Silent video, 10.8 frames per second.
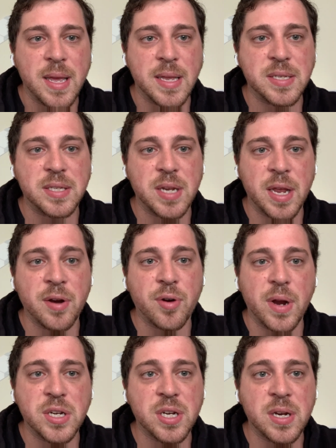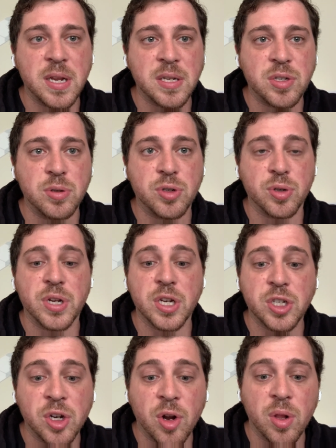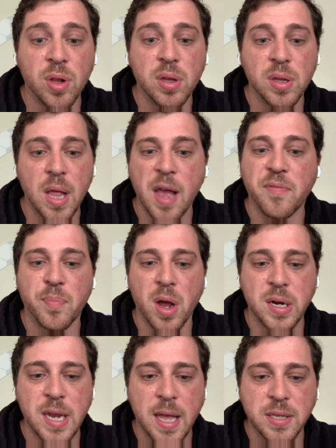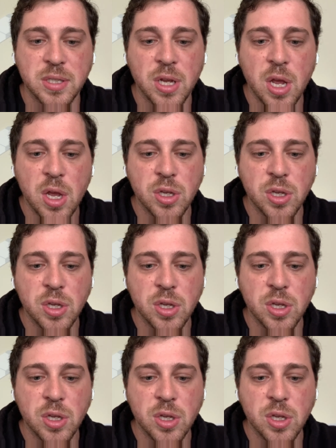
is integration into traditional live broadcast.